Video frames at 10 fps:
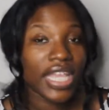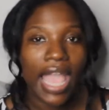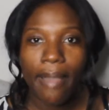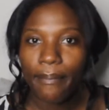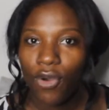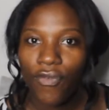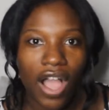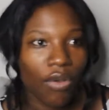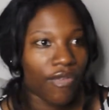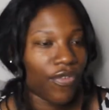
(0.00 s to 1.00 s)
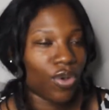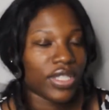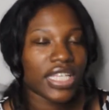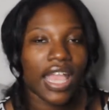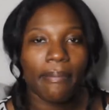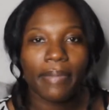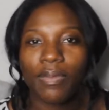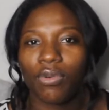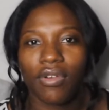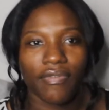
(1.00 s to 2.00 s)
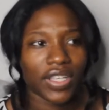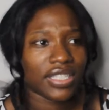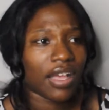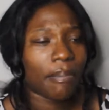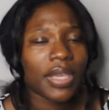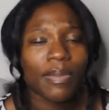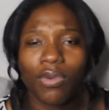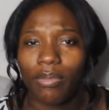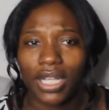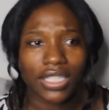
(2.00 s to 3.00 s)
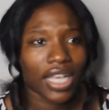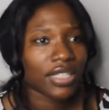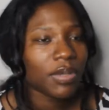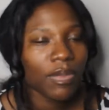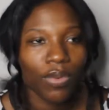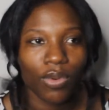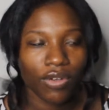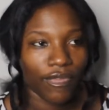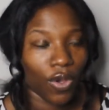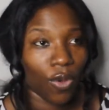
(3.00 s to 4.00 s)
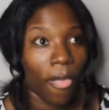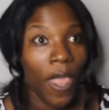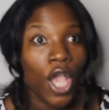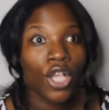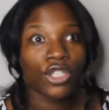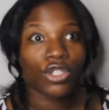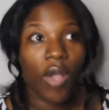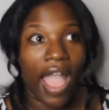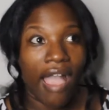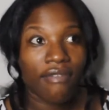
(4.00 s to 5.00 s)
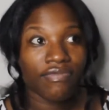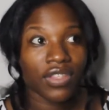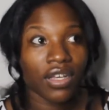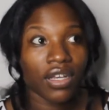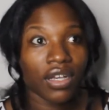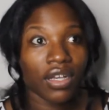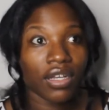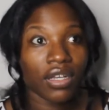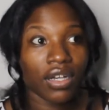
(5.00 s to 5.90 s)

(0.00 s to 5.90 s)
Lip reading: He had both our phones. He had people on FaceTime, people on my text, people on the phone. So after